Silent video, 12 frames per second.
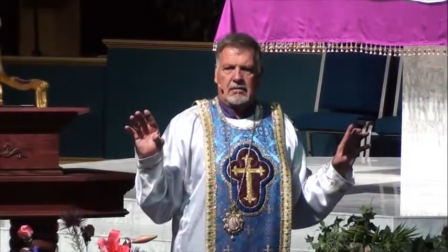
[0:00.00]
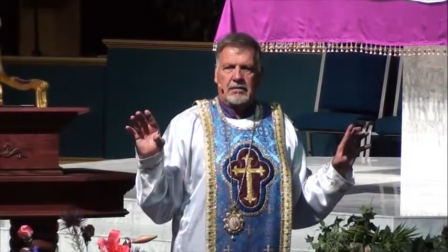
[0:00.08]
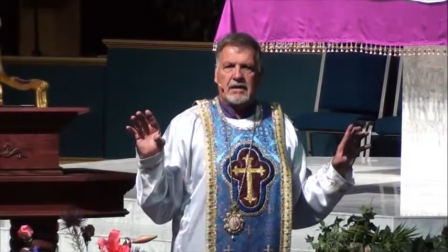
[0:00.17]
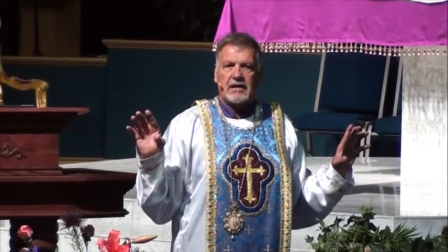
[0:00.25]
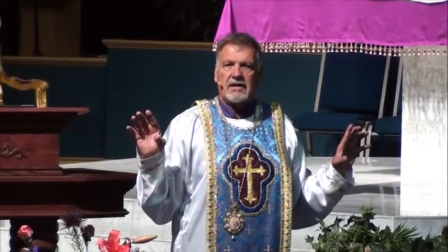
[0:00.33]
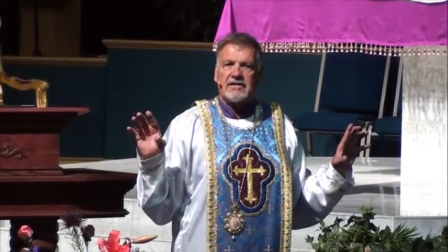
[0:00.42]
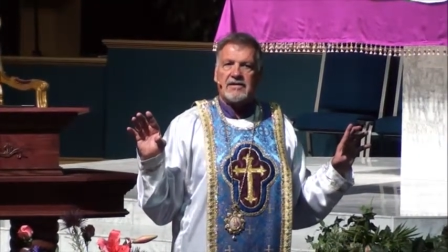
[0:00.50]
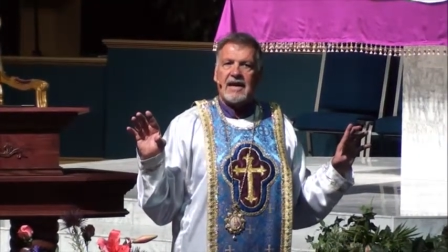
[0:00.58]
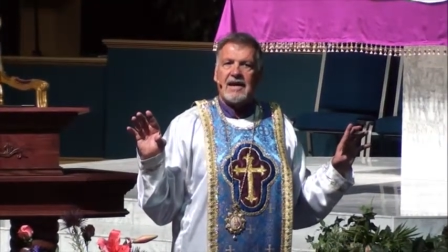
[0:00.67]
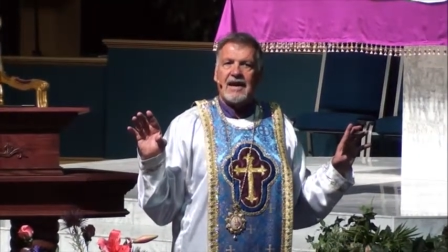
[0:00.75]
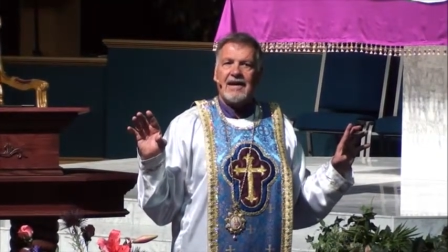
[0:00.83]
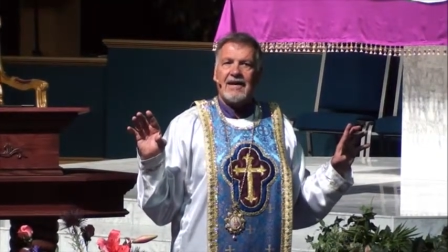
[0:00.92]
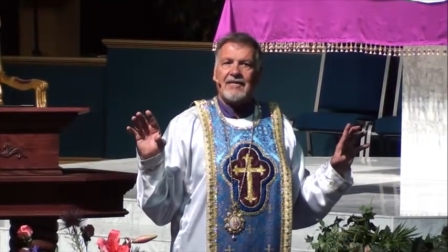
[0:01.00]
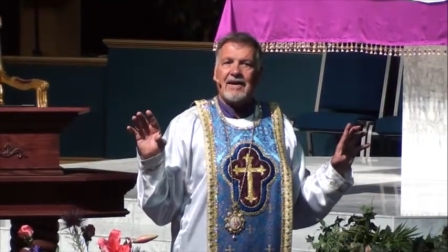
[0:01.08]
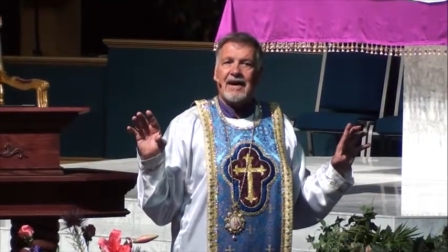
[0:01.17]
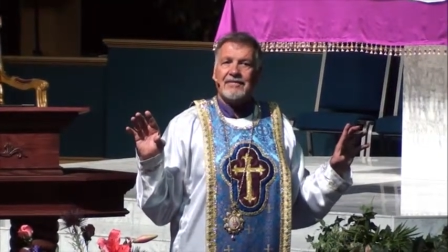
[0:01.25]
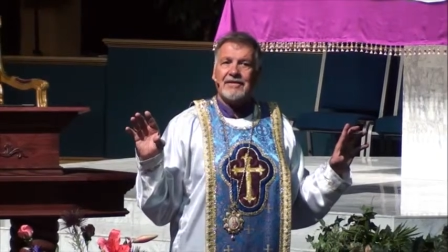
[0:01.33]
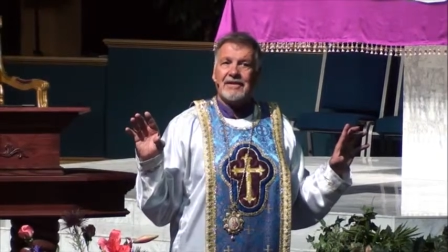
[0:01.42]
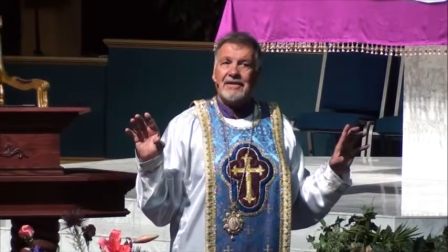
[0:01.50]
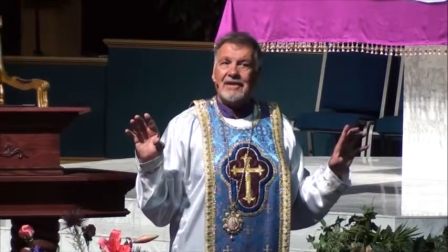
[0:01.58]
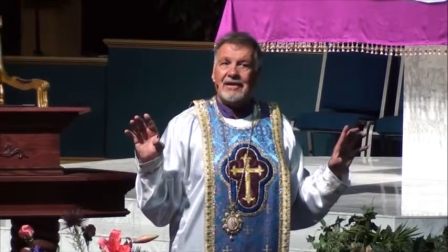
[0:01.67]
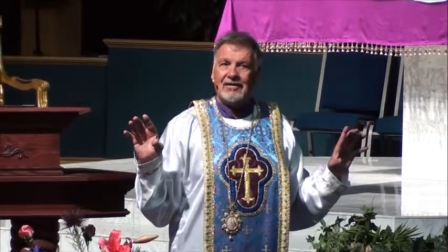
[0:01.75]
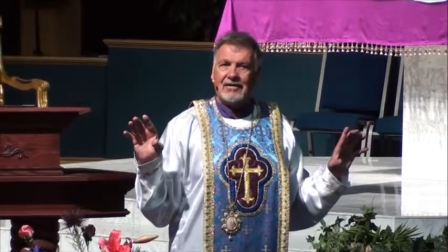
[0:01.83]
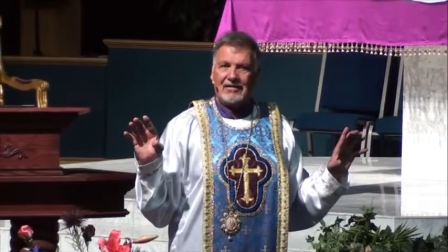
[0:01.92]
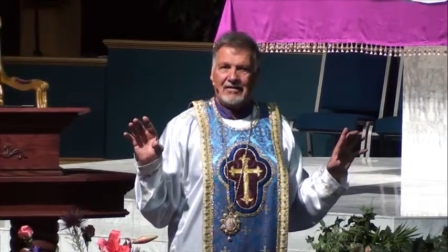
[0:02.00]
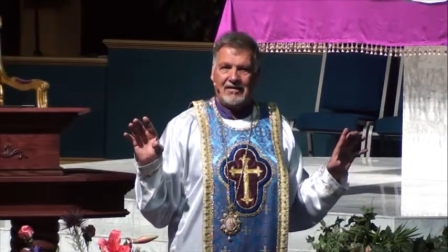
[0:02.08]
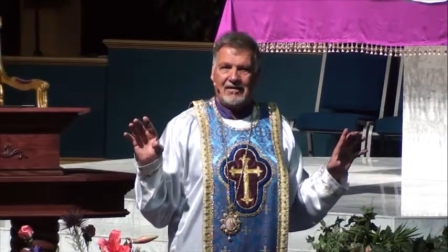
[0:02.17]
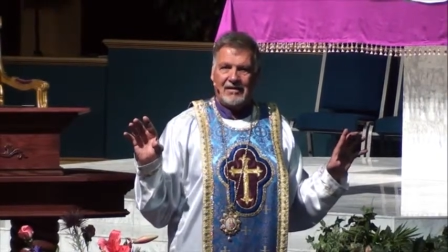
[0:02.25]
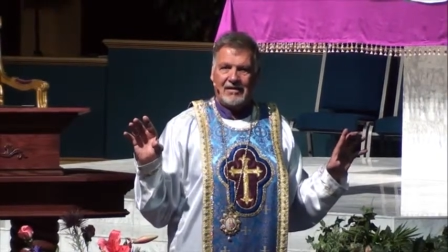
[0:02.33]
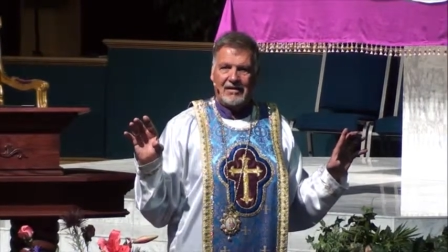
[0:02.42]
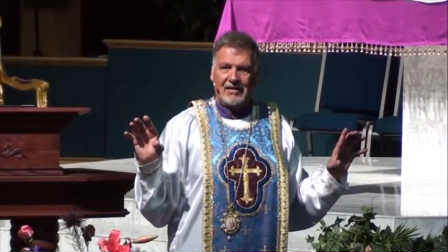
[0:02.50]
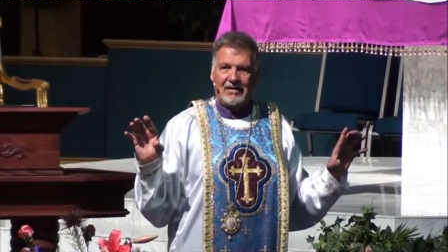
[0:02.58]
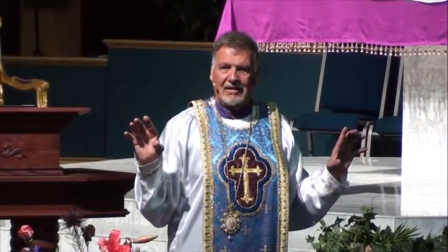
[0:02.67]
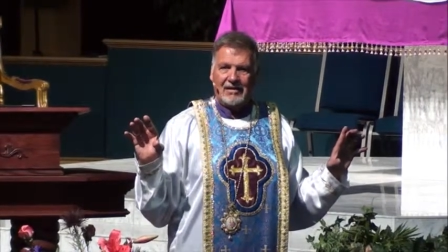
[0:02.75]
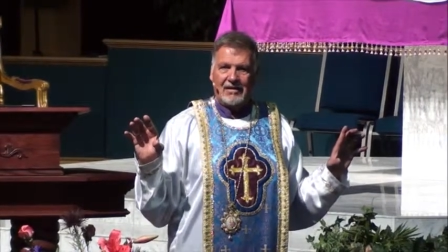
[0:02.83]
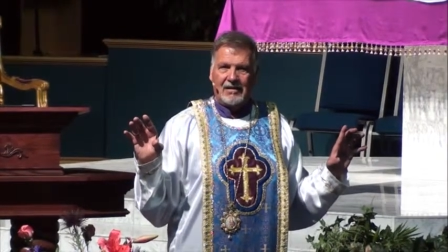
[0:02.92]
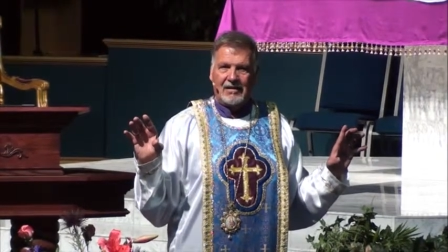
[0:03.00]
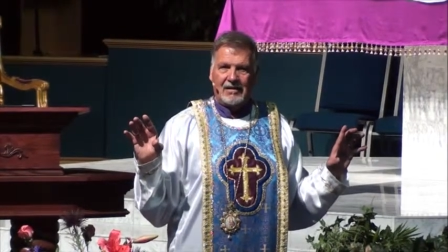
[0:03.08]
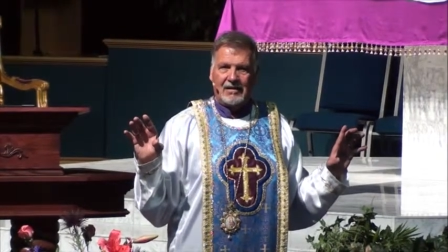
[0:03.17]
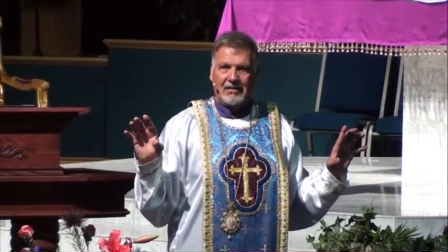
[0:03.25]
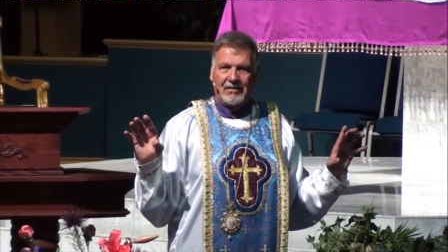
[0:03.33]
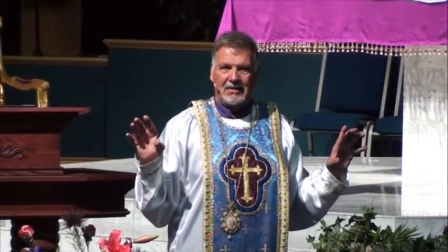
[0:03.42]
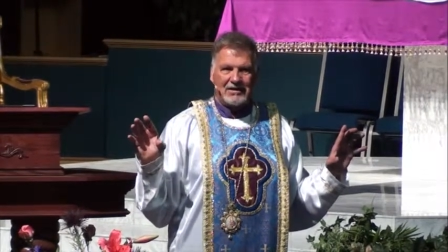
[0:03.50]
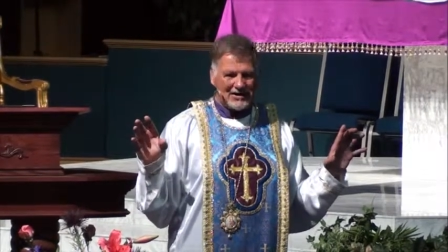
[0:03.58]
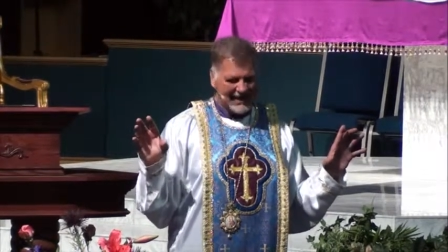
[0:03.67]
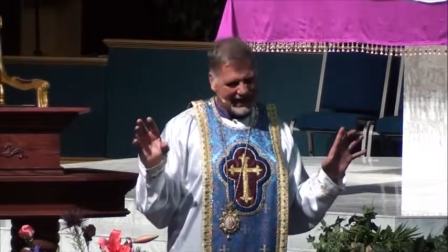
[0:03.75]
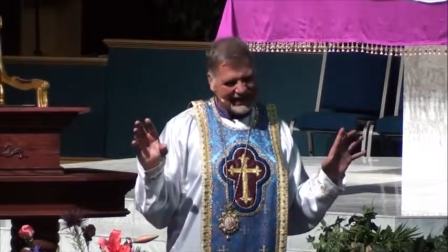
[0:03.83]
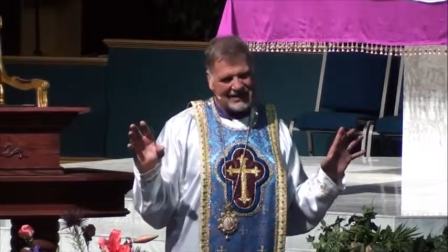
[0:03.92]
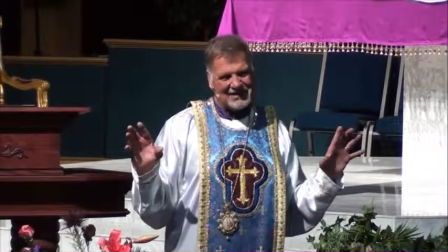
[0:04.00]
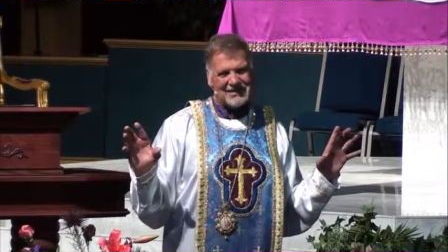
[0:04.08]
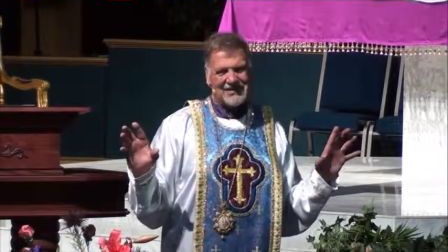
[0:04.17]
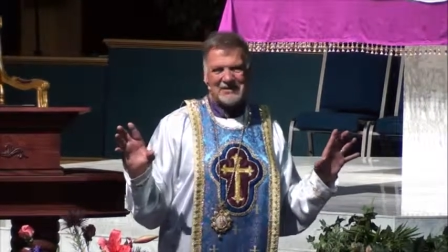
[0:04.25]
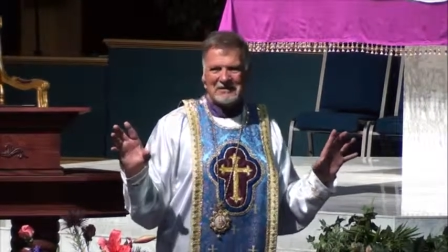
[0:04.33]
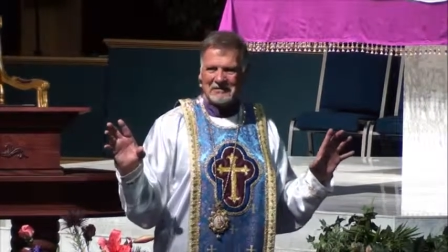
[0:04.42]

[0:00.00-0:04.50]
Because then I never have to deal with change.